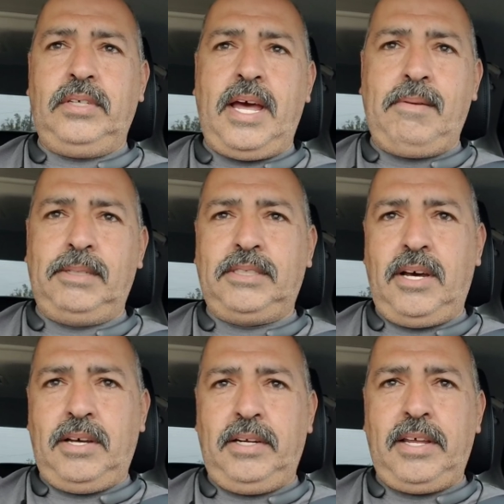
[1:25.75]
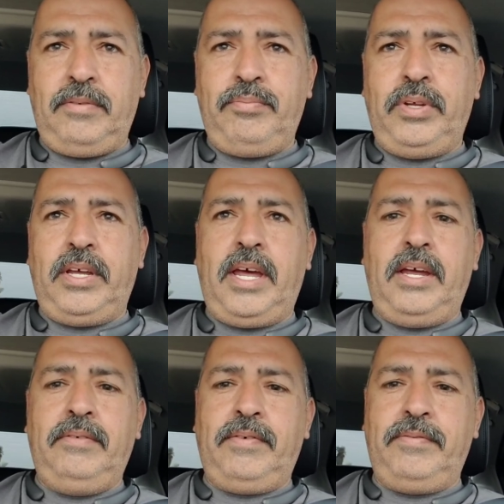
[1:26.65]
Amazon
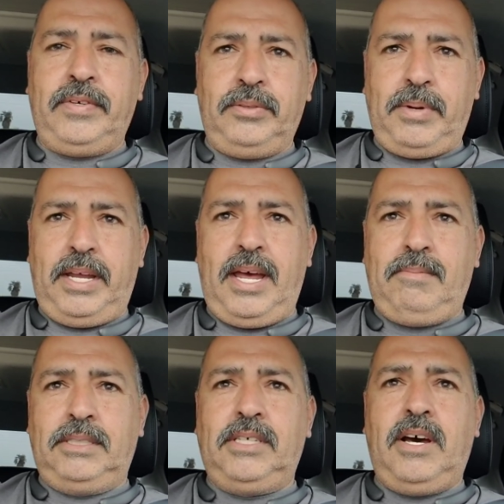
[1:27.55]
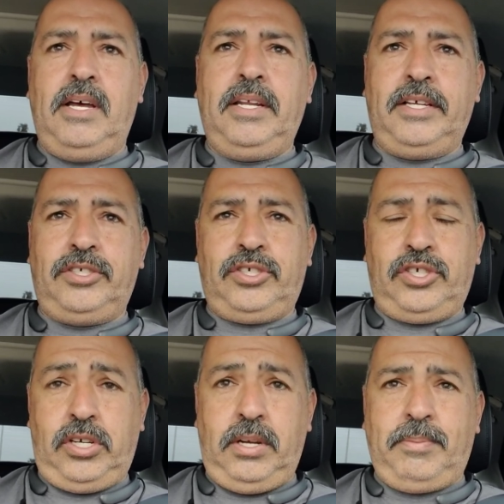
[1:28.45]
FBA, fulfilled by Amazon. It's
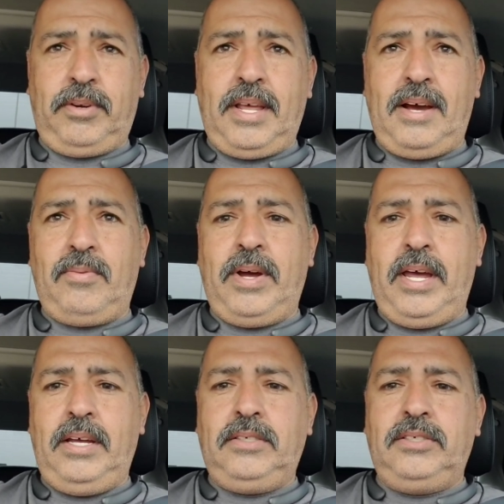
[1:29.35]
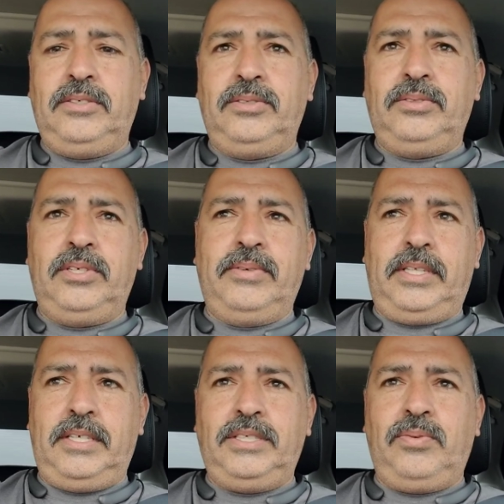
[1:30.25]
cheaper that way to do
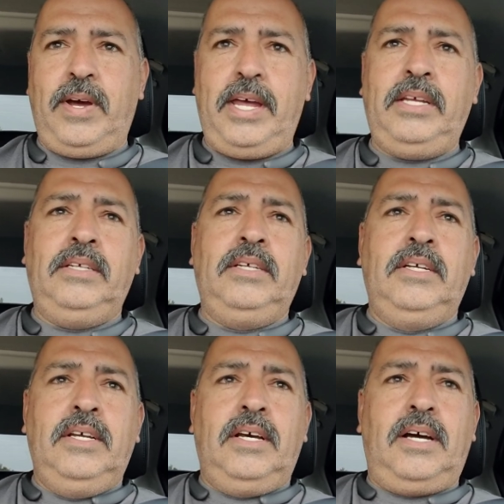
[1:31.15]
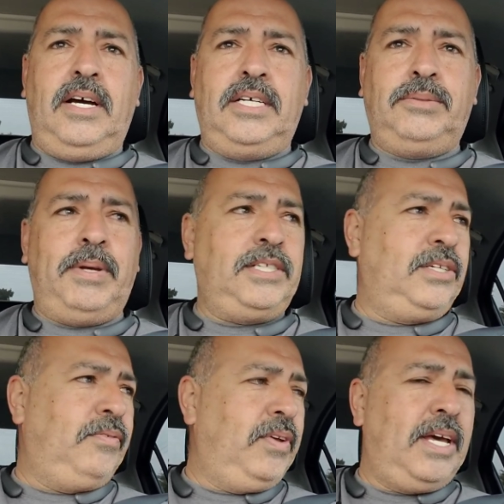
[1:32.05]
it this way, uh,
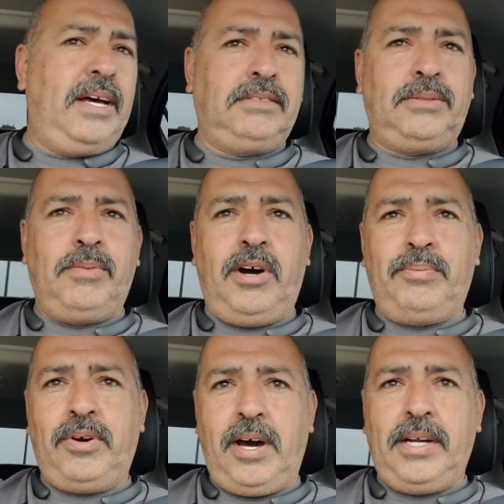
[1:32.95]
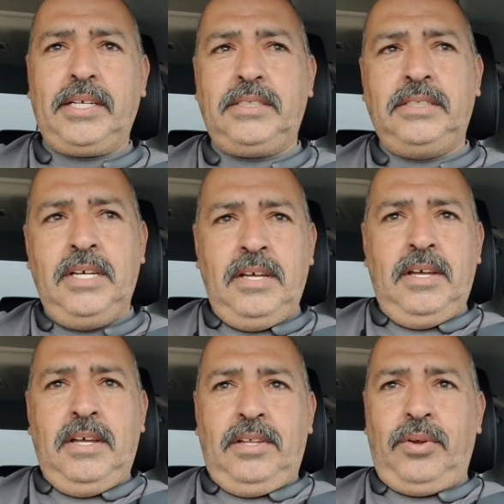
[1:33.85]
especially if you have small products.
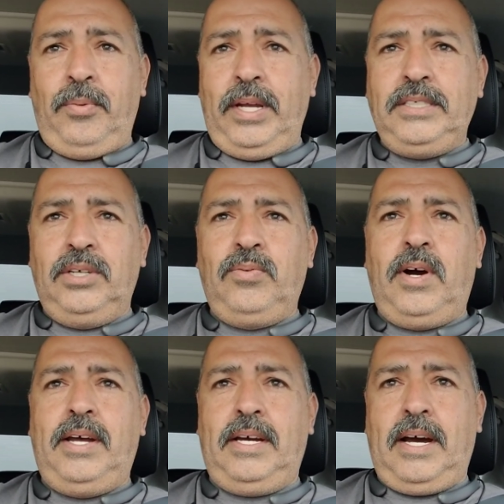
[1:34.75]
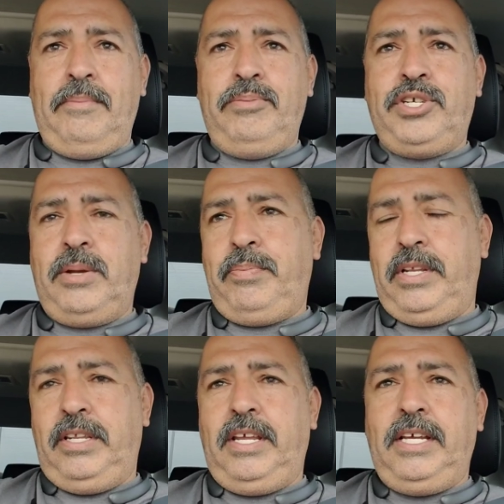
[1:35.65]
The reason why I'm
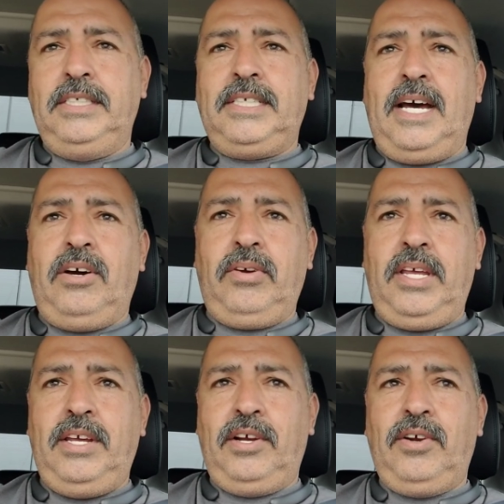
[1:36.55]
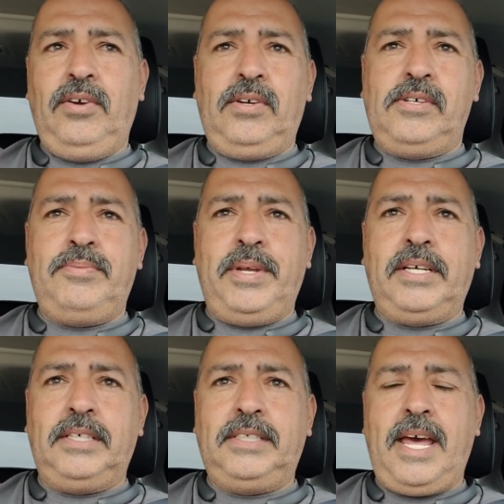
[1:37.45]
shipping these out here is
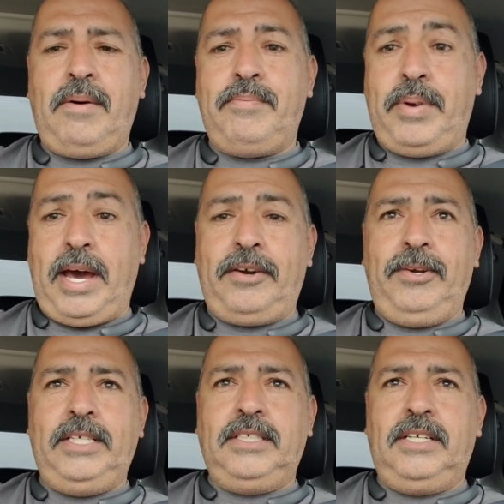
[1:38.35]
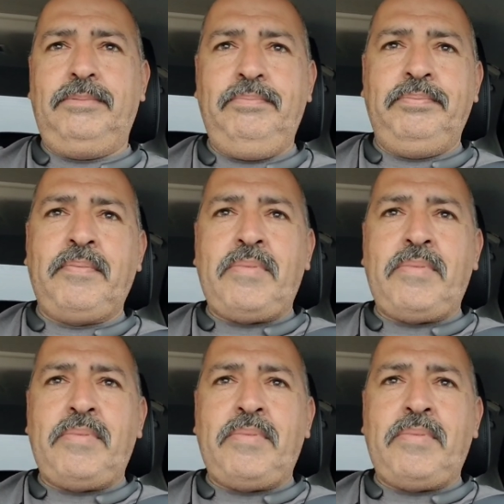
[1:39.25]
because they have batteries in them.